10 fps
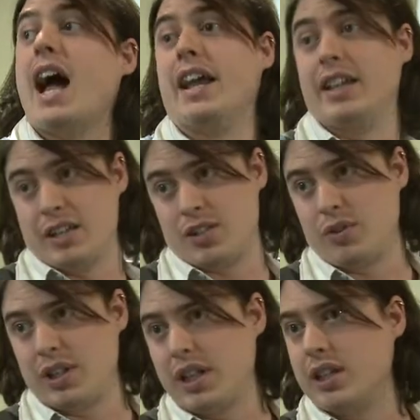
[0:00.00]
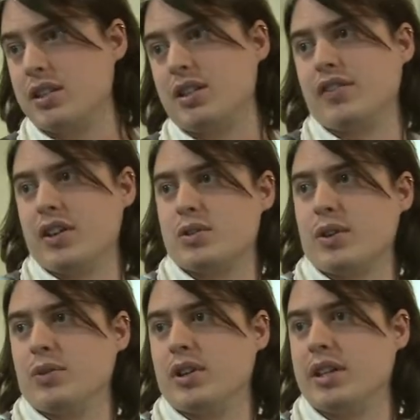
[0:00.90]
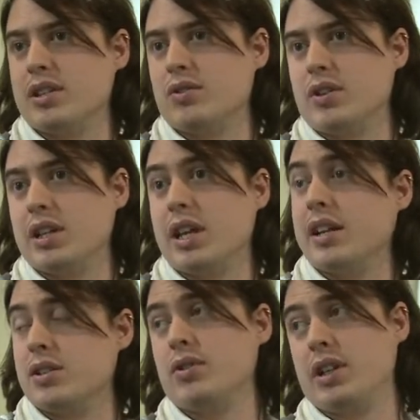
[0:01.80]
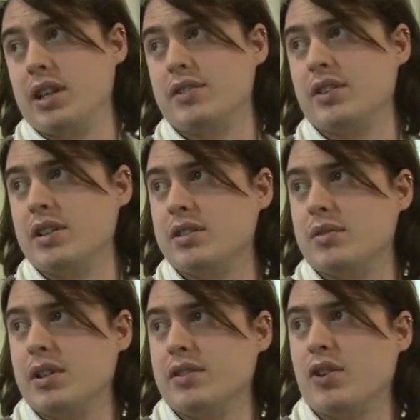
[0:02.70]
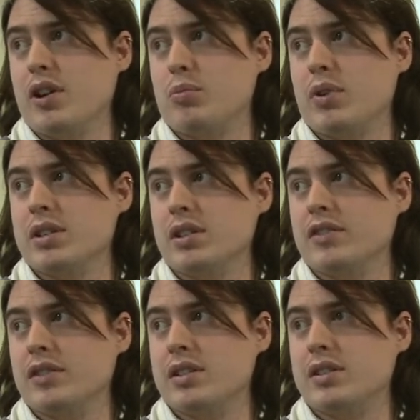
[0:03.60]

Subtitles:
And it is 3D. This is the first 21 that is 3D, and its 3D is very impressive.